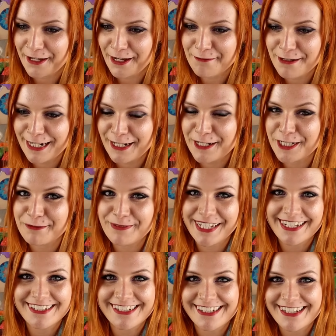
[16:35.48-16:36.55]
I really hope
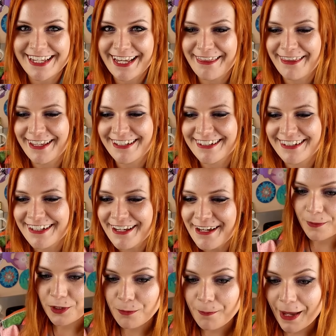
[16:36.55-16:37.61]
kids are seeing this.
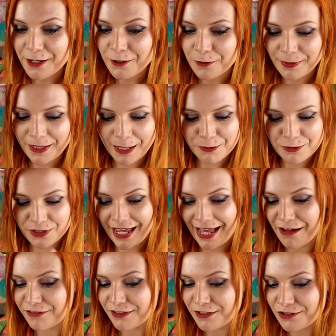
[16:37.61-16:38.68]
You may not be able to
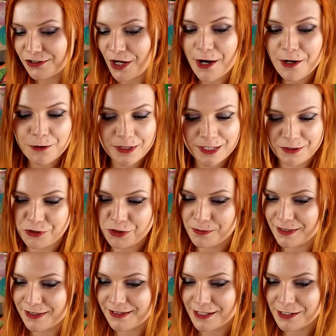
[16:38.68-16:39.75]
have external
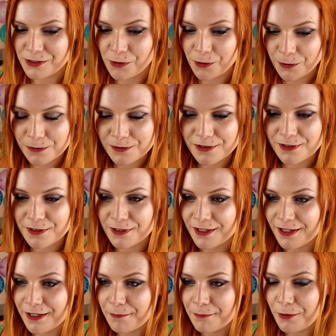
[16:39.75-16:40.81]
instruments and tools,
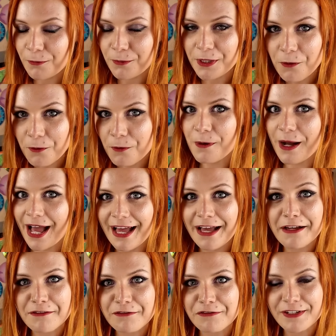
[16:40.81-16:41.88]
but we all
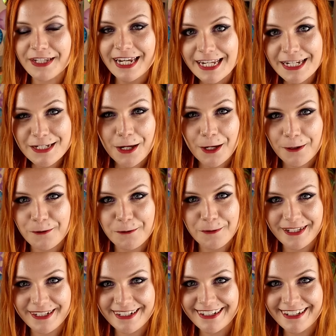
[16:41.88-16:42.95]
have an internal
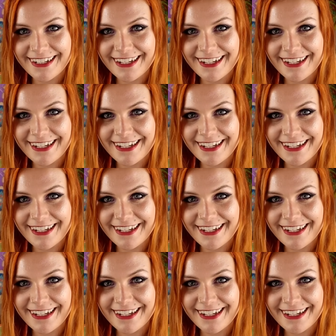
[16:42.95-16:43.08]
one.